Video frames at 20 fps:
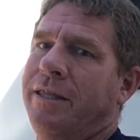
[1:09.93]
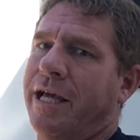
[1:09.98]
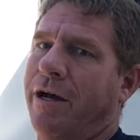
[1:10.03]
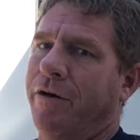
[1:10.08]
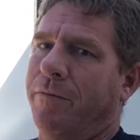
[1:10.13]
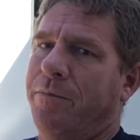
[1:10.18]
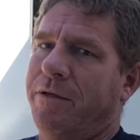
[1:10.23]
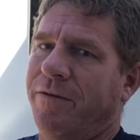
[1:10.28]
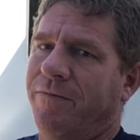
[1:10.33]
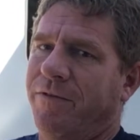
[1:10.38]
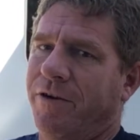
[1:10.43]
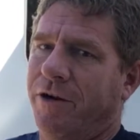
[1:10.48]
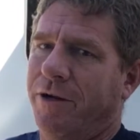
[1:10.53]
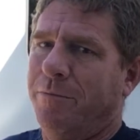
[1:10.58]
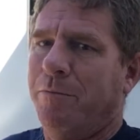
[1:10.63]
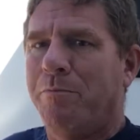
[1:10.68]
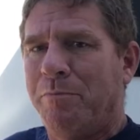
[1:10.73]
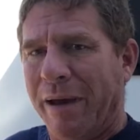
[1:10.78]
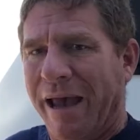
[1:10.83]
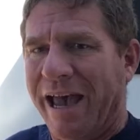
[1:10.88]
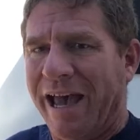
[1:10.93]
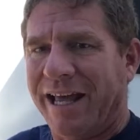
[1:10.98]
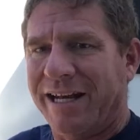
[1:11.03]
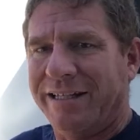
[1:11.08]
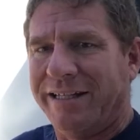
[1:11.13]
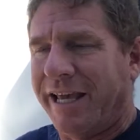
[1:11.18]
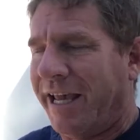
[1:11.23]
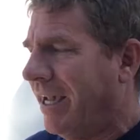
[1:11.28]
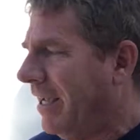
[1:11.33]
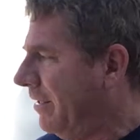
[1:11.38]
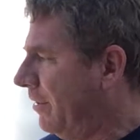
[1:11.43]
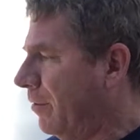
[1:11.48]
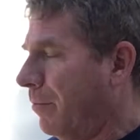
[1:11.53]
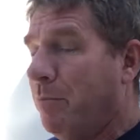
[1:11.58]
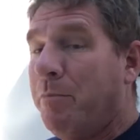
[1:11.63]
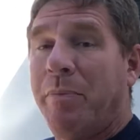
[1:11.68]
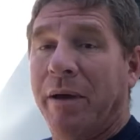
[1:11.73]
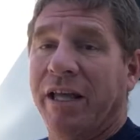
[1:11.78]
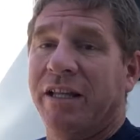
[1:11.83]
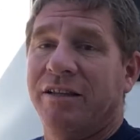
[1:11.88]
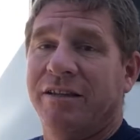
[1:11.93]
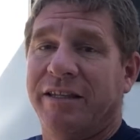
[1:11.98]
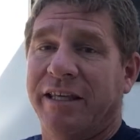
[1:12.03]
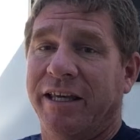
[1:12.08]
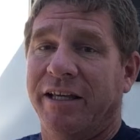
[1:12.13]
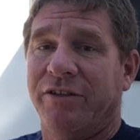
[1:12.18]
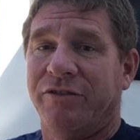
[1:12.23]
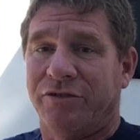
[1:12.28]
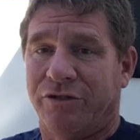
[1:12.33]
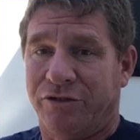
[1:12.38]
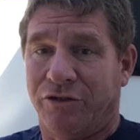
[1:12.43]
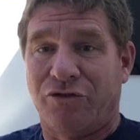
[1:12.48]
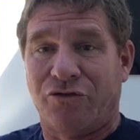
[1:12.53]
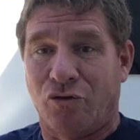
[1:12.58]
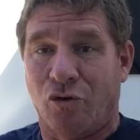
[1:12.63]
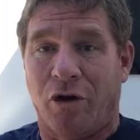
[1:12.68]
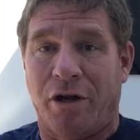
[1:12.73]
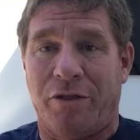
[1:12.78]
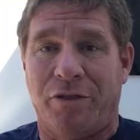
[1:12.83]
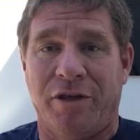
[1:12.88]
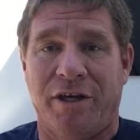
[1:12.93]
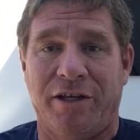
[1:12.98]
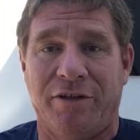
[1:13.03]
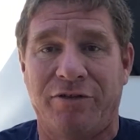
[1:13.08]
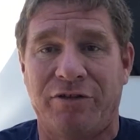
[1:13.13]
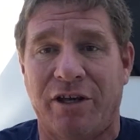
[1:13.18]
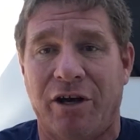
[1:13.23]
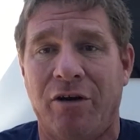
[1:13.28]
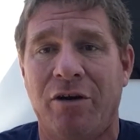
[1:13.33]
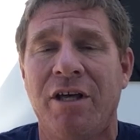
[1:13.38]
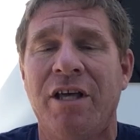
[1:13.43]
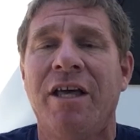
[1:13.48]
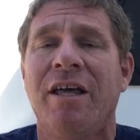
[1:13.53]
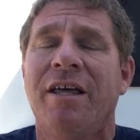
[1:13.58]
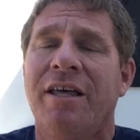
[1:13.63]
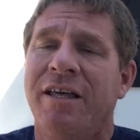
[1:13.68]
That would be a very bad day and you'll bend things and destroy things. So